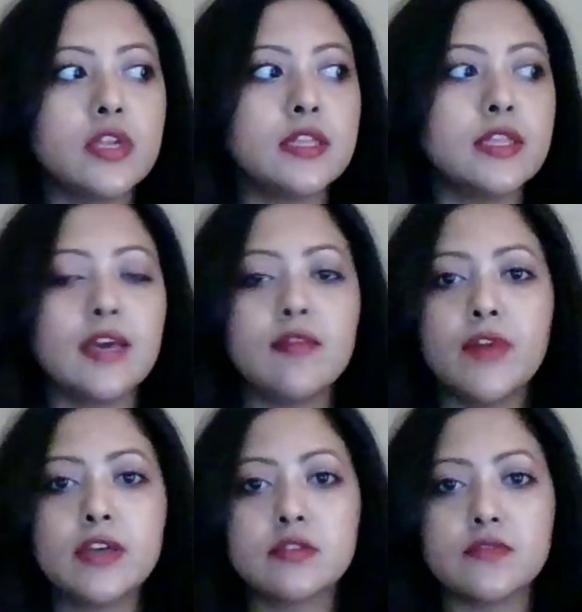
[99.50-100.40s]
The
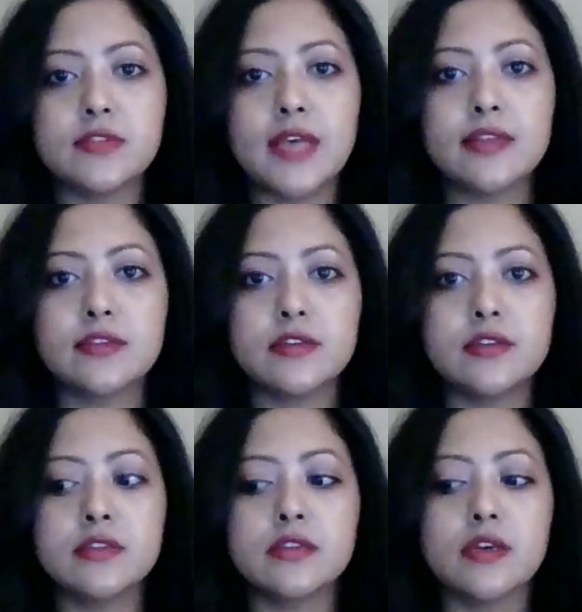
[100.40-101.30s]
effects of
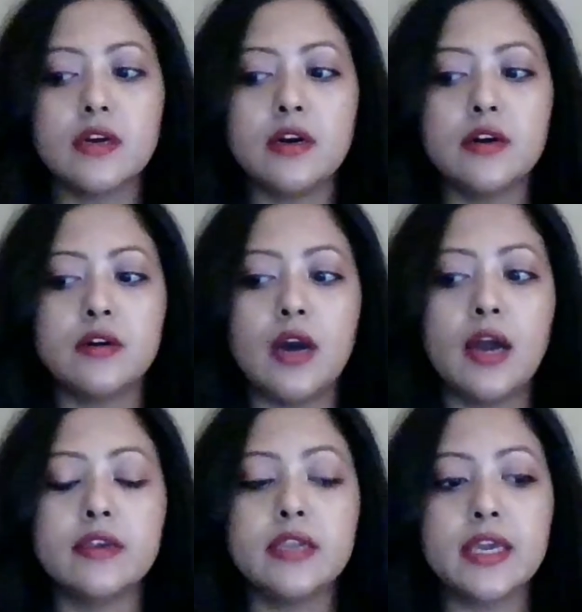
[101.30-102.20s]
Saturn
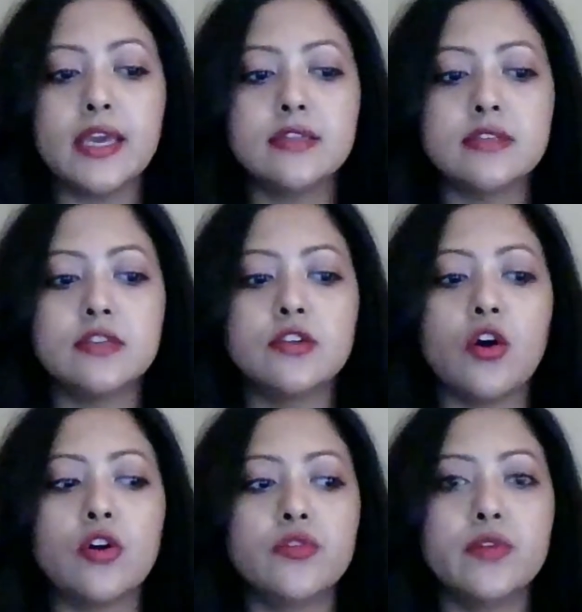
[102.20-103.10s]
are negated
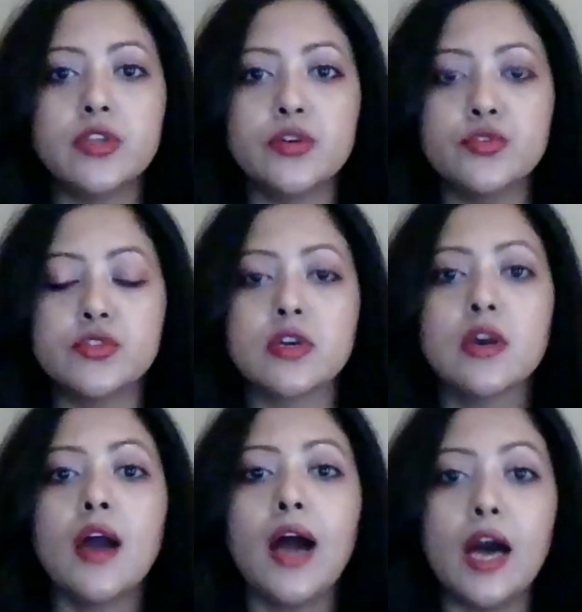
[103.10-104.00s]
or reduced
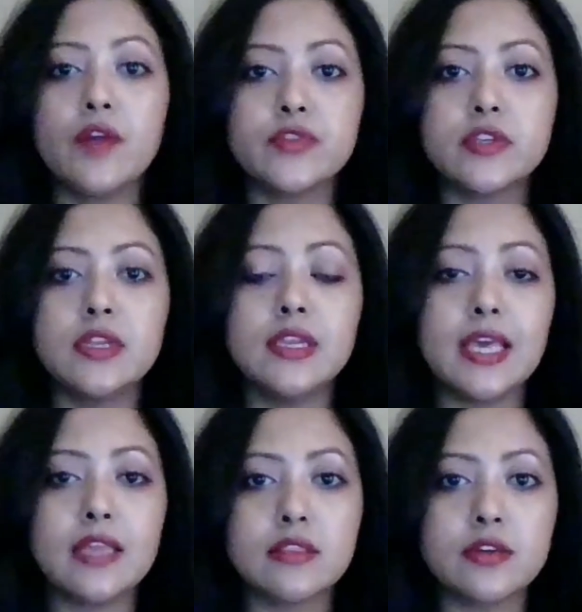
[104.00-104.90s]
after the
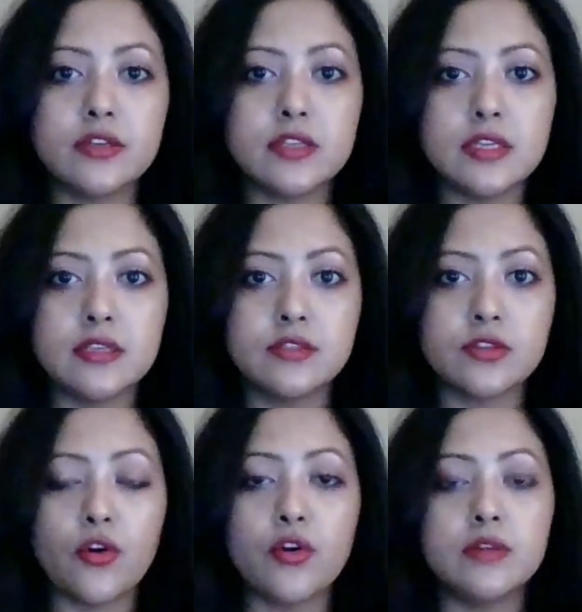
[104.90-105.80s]
late 30s
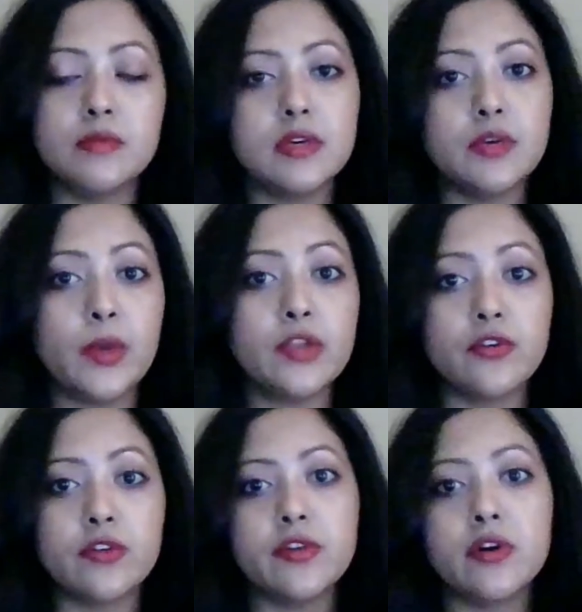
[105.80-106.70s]
or when
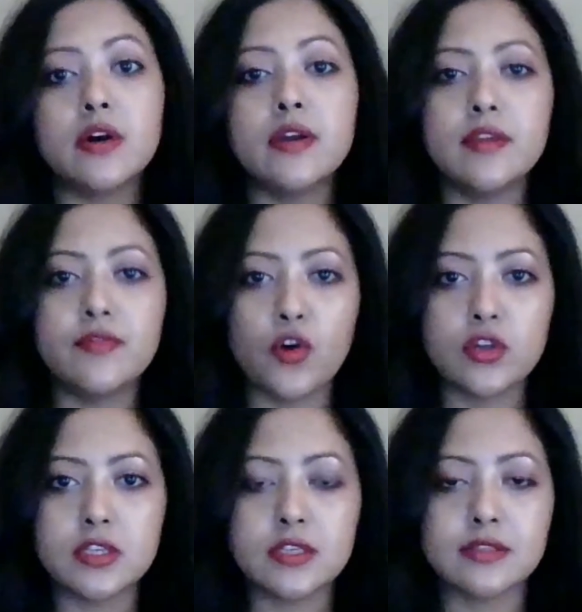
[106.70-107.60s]
you're in your early
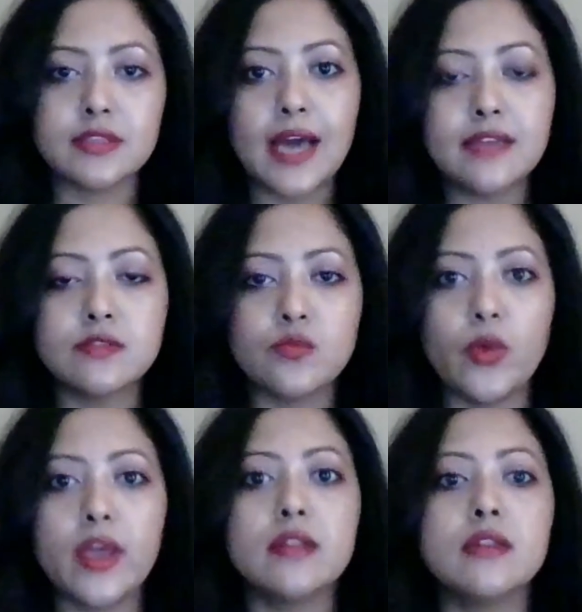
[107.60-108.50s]
40s. That's
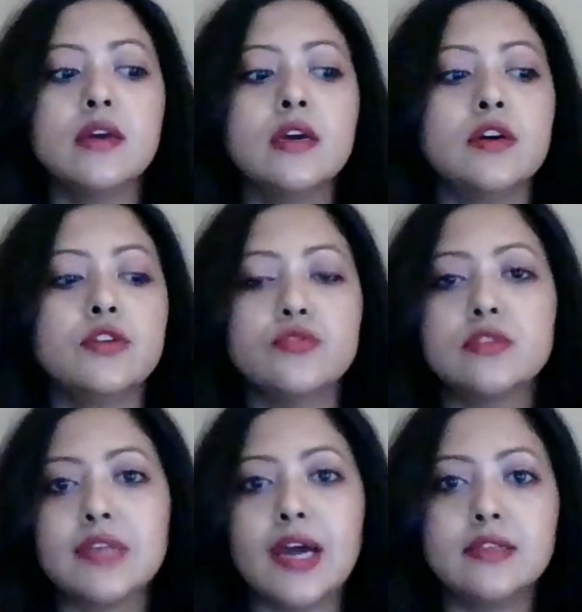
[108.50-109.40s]
when you
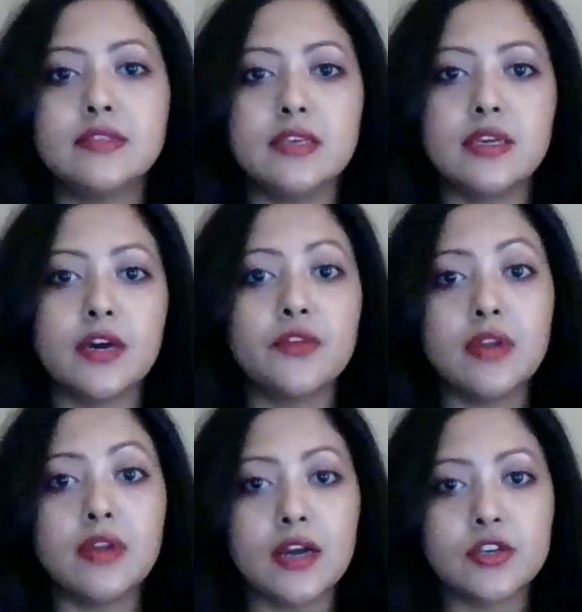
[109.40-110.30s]
start seeing a
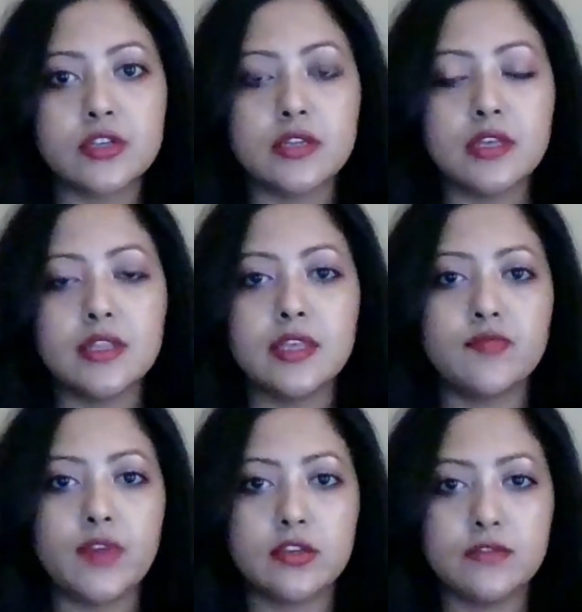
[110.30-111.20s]
reduction in the
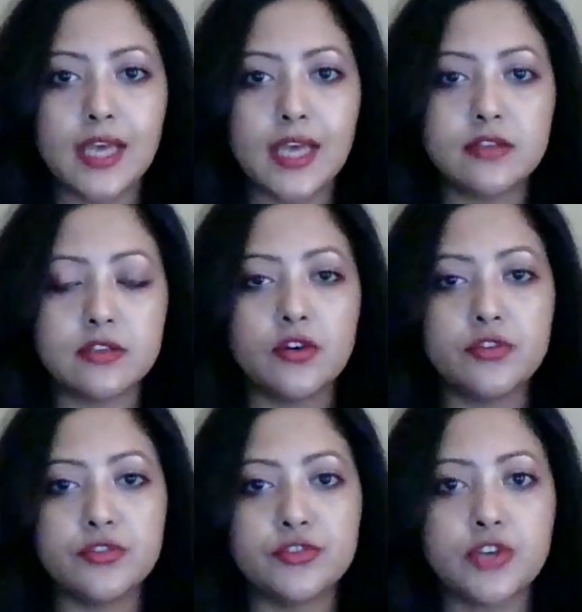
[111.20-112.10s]
effect of Saturn
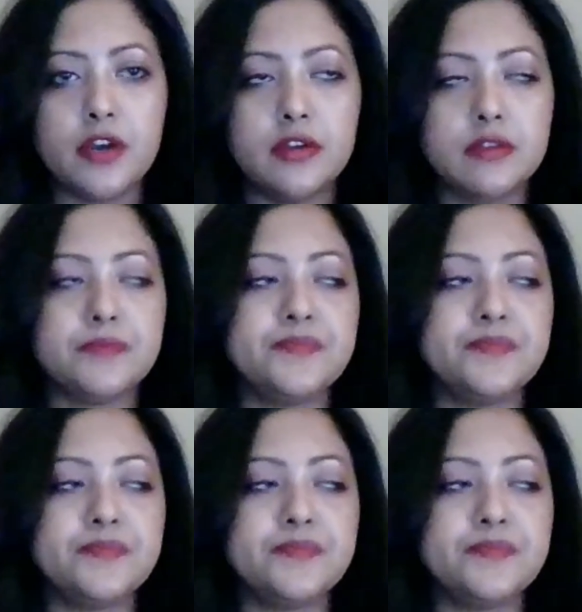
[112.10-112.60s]
on your chart.